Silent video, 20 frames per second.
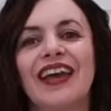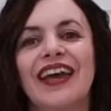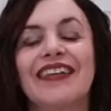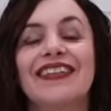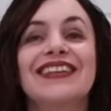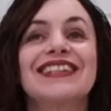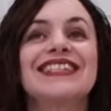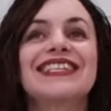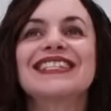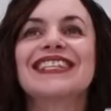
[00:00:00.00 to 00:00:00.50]
And
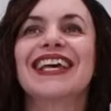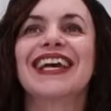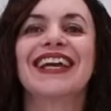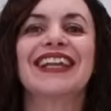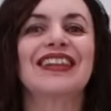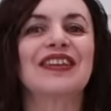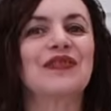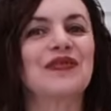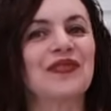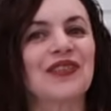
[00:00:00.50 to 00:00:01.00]
this is
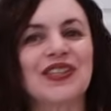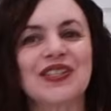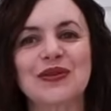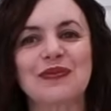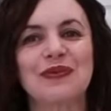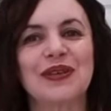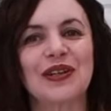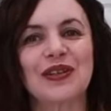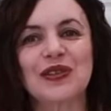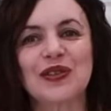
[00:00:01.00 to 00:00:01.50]
like the freezer
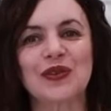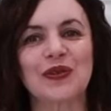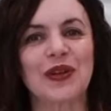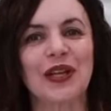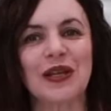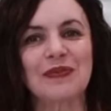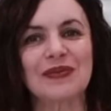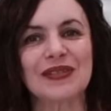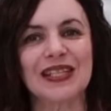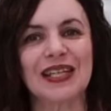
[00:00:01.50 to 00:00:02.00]
meal
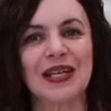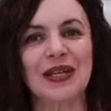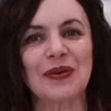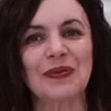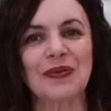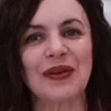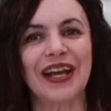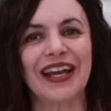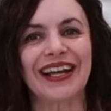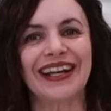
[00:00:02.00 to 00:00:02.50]
dream team
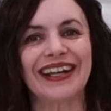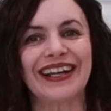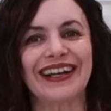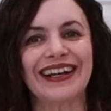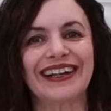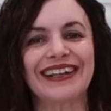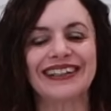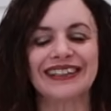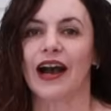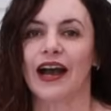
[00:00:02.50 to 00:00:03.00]
right here.